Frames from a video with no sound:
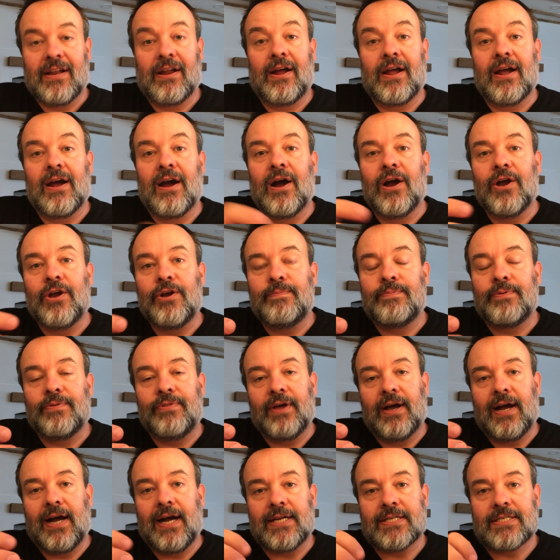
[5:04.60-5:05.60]
and I hope
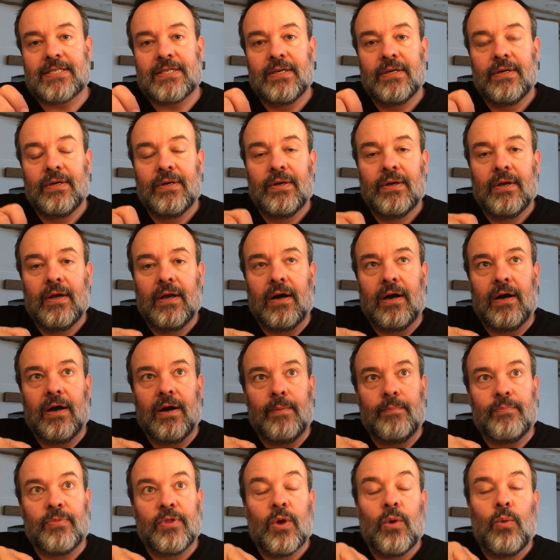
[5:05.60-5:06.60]
that
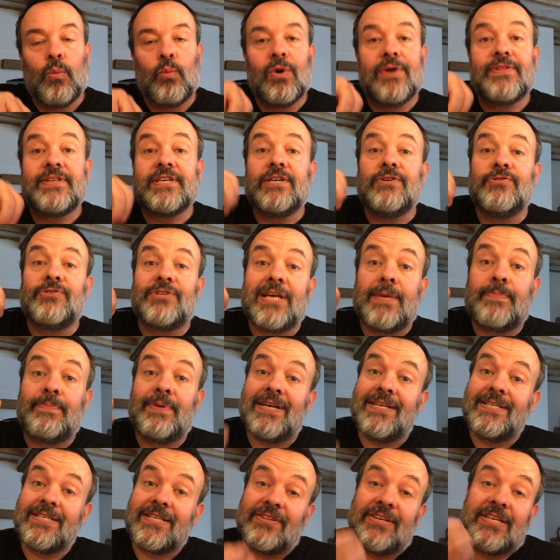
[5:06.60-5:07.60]
whether you
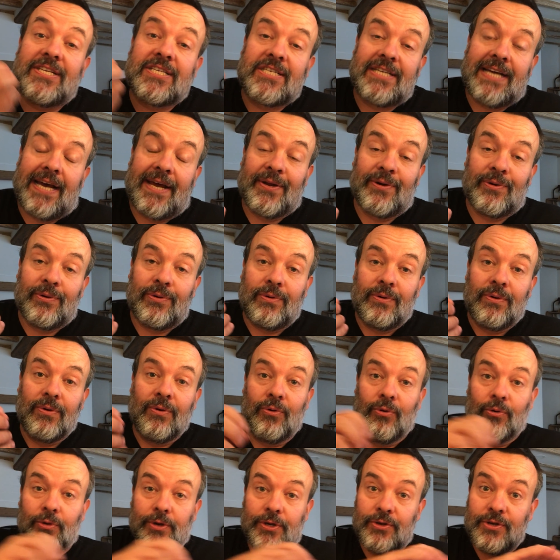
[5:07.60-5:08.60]
dip into this channel
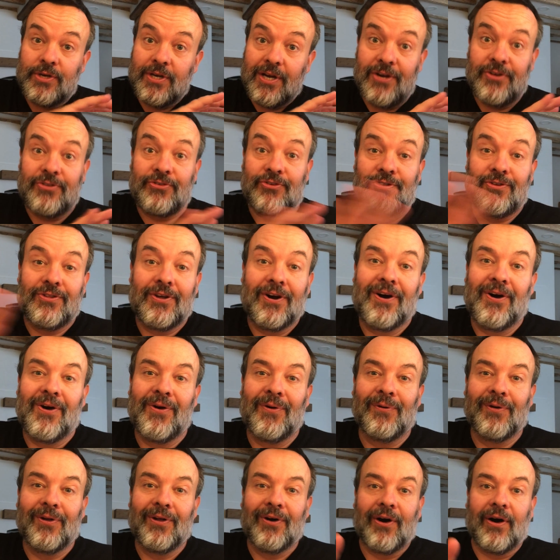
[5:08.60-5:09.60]
or you go through the
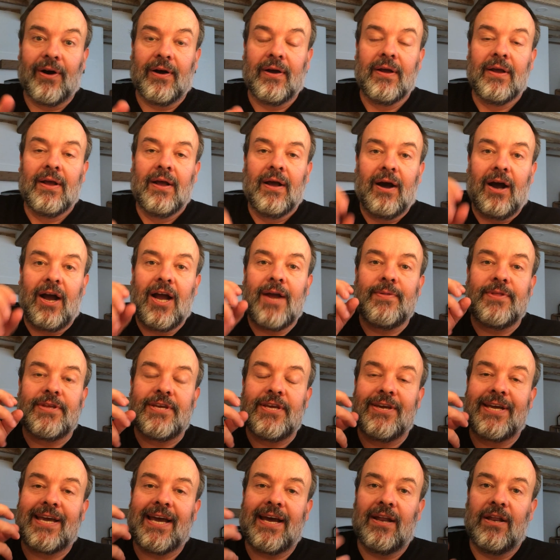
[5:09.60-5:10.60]
whole lot, I hope that
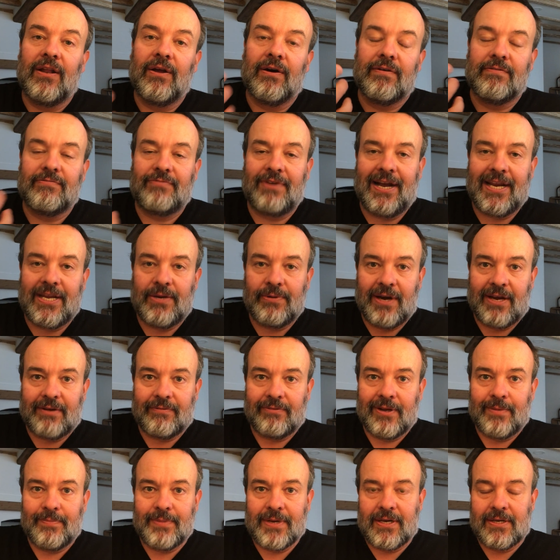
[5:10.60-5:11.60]
you get a lot of value out
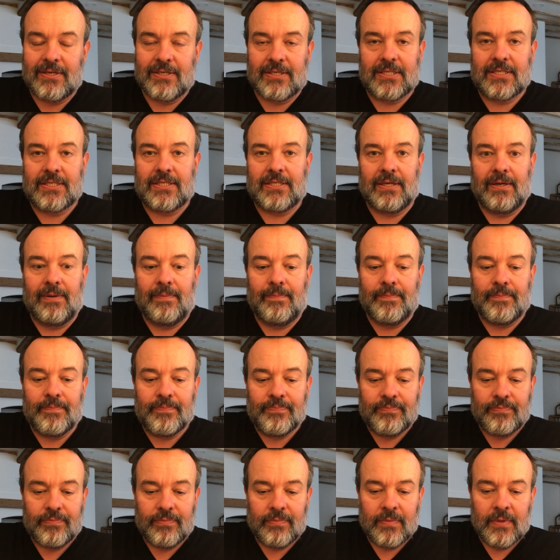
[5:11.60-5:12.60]
of it, because
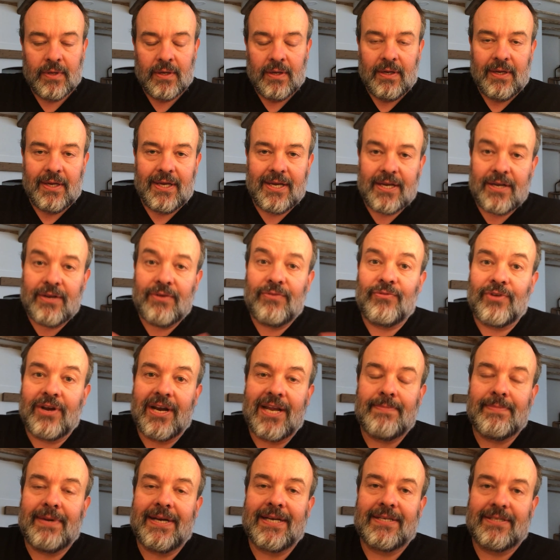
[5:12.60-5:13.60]
it can
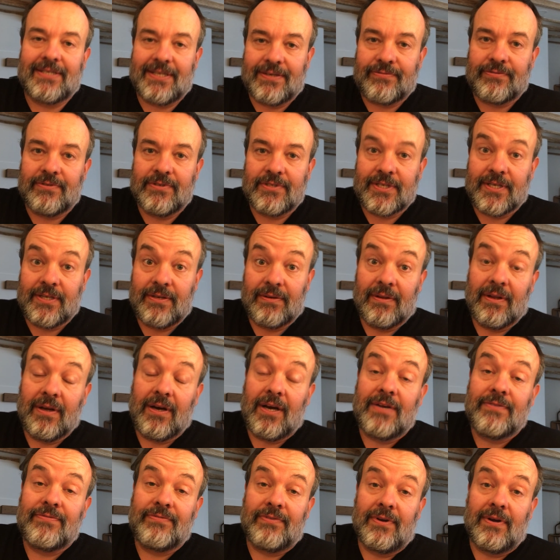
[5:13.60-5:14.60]
really make a difference in your
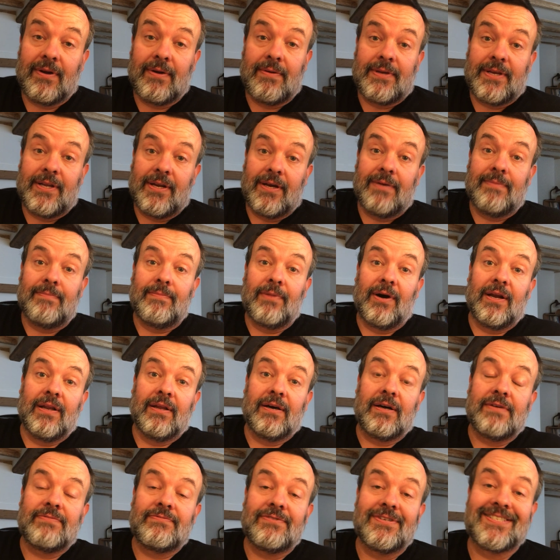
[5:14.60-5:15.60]
life. And I, you know, my
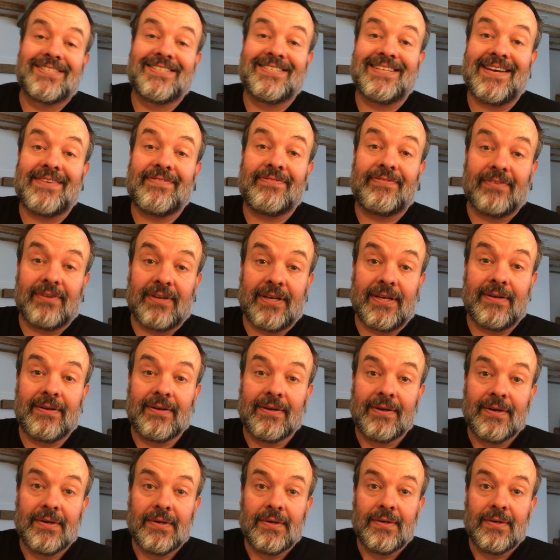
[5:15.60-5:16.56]
life has definitely